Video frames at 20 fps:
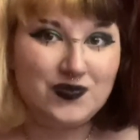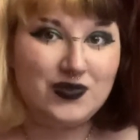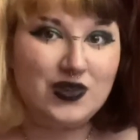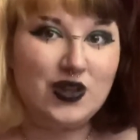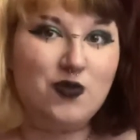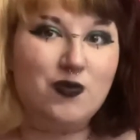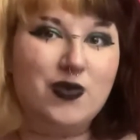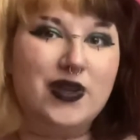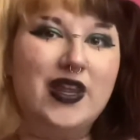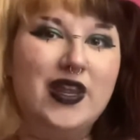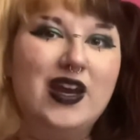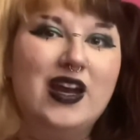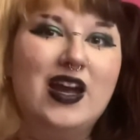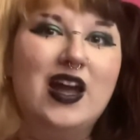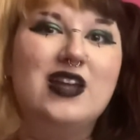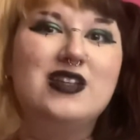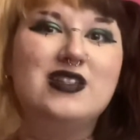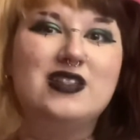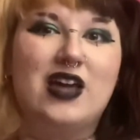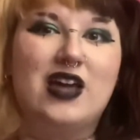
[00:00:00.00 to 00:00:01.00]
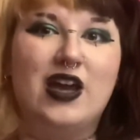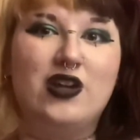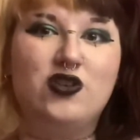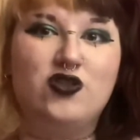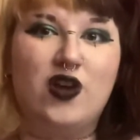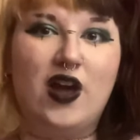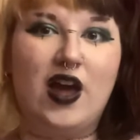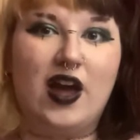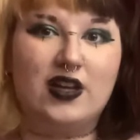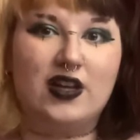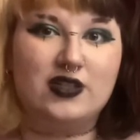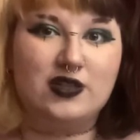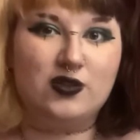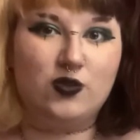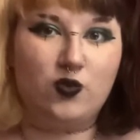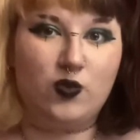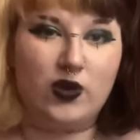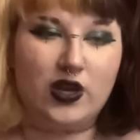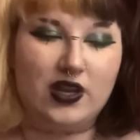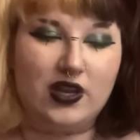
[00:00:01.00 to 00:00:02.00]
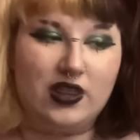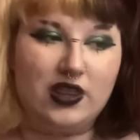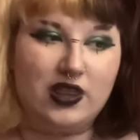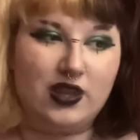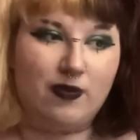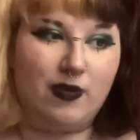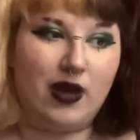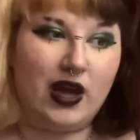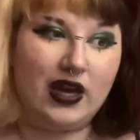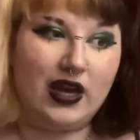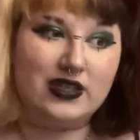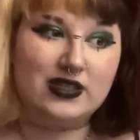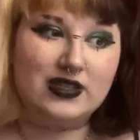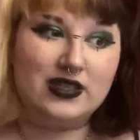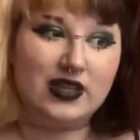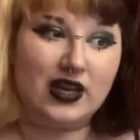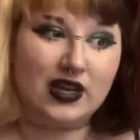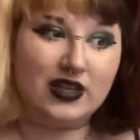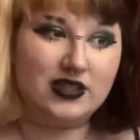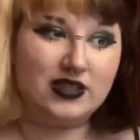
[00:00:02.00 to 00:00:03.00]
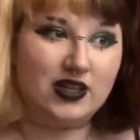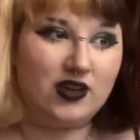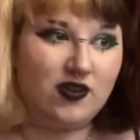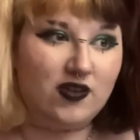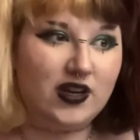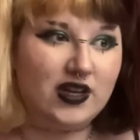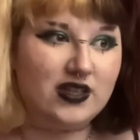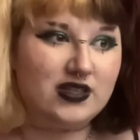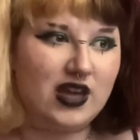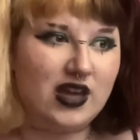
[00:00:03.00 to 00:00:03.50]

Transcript: But then I got sidetracked with my sick series